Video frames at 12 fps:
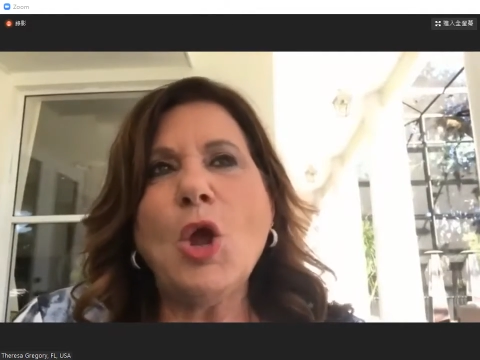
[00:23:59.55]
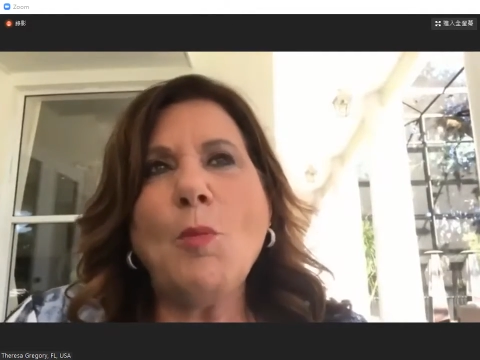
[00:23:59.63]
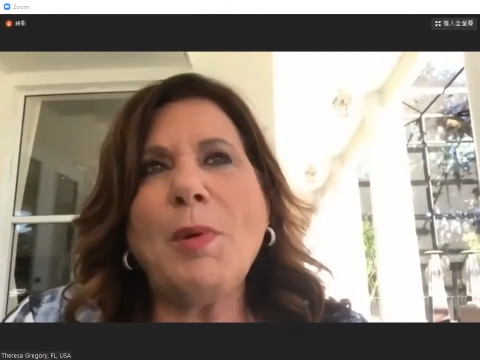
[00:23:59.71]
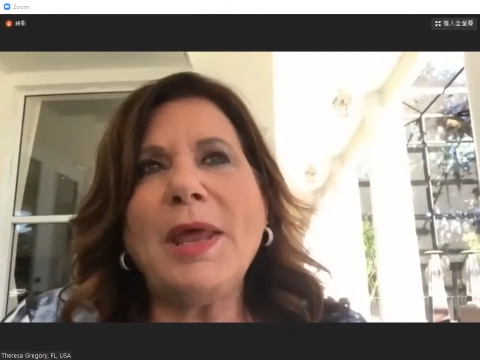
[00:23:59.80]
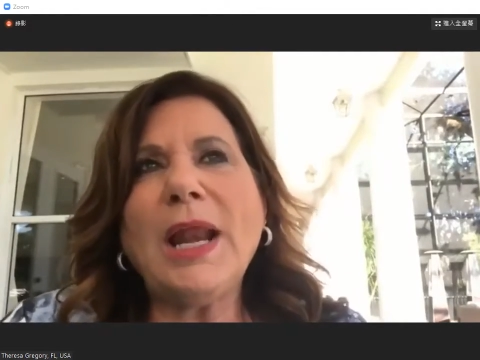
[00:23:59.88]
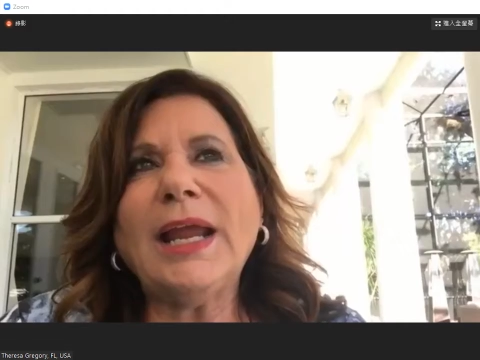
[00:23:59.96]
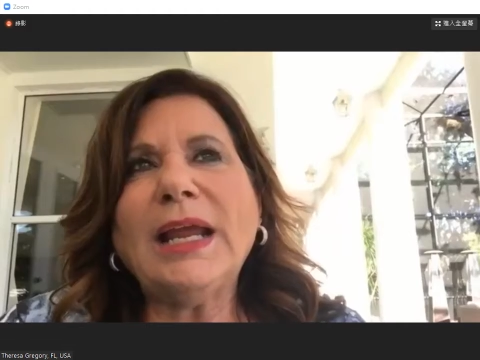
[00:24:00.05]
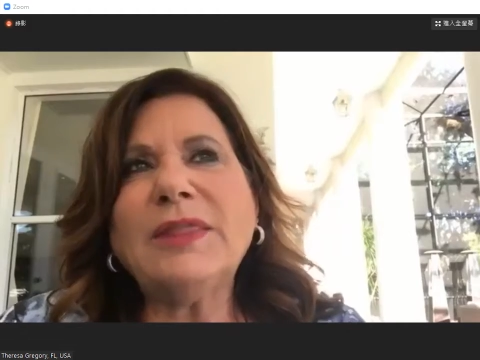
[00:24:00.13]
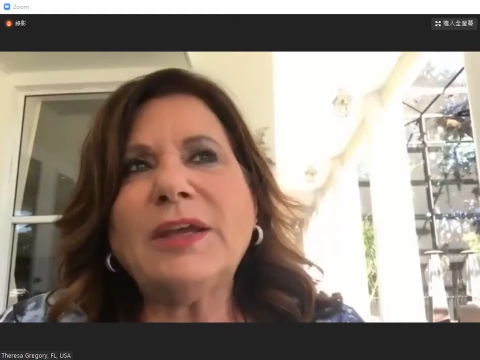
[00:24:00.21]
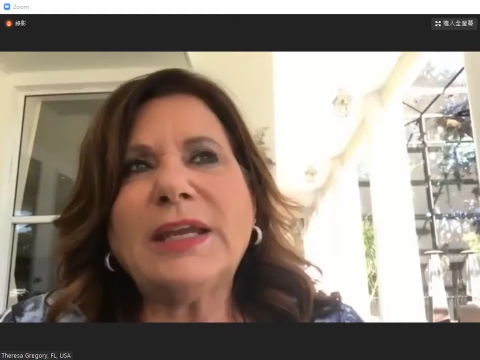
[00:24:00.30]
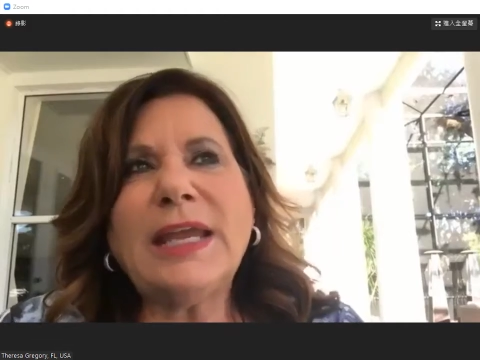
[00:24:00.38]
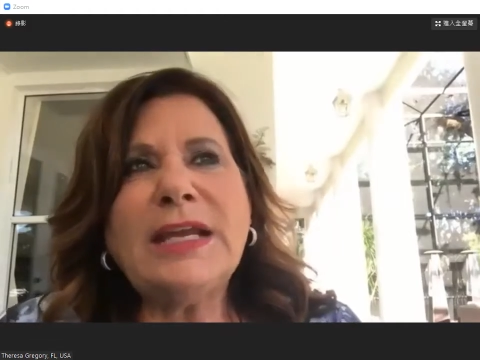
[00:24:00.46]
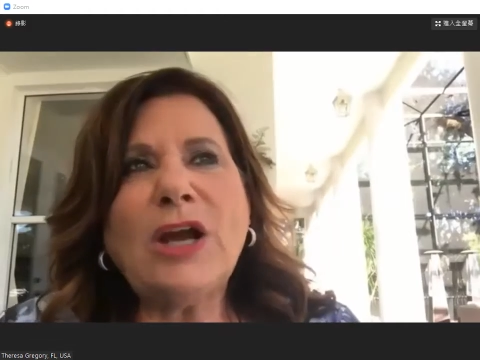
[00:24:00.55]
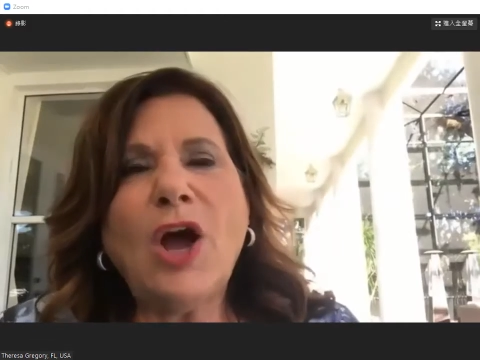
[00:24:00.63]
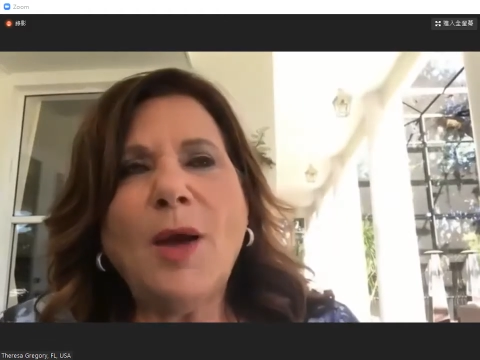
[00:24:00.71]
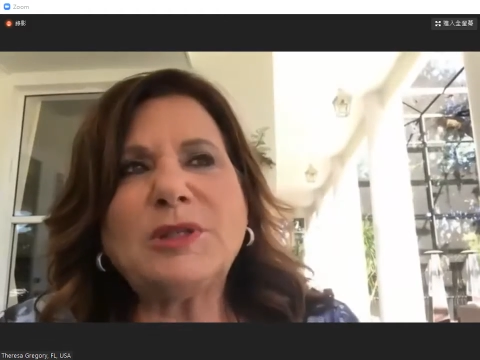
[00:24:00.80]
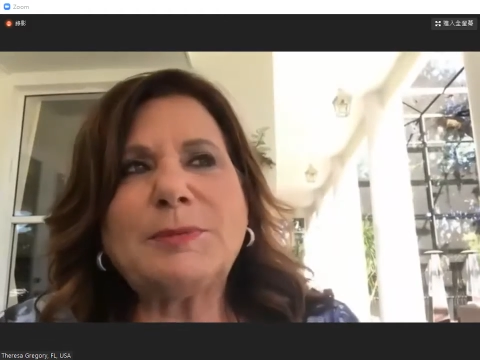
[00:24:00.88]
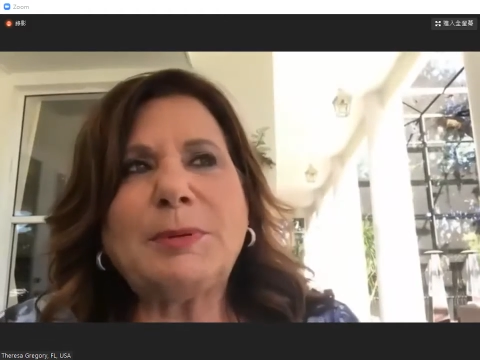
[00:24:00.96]
But the
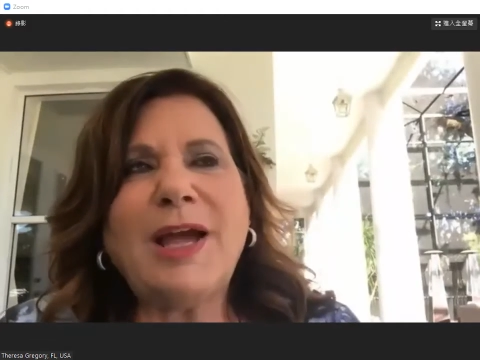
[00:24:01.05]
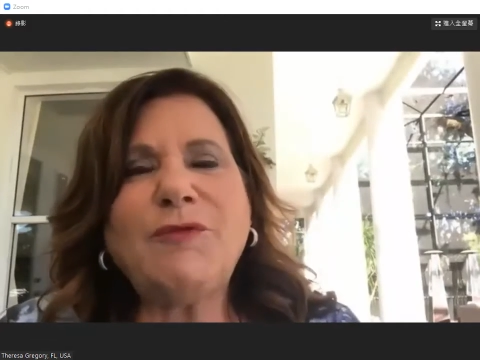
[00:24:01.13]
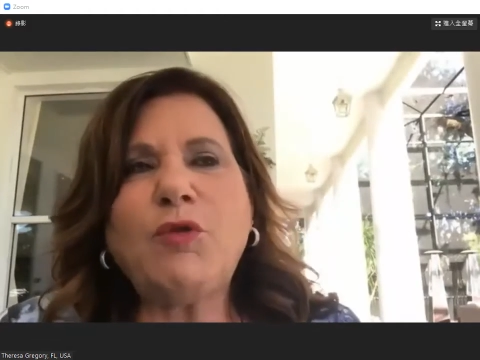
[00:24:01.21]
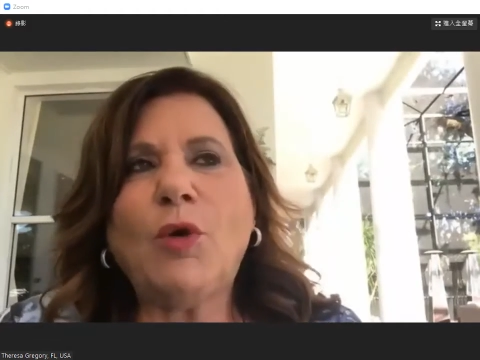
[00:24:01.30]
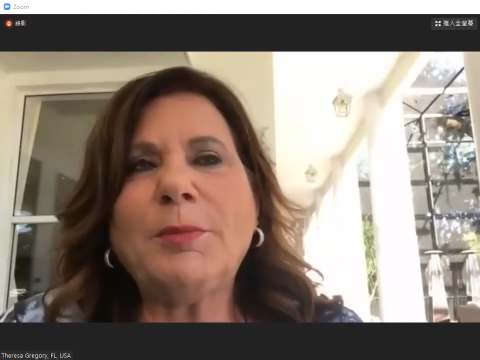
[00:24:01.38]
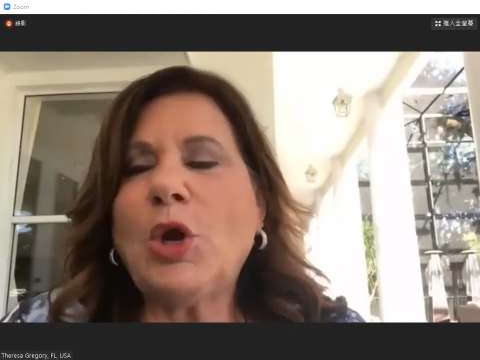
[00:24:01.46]
e-commerce platform,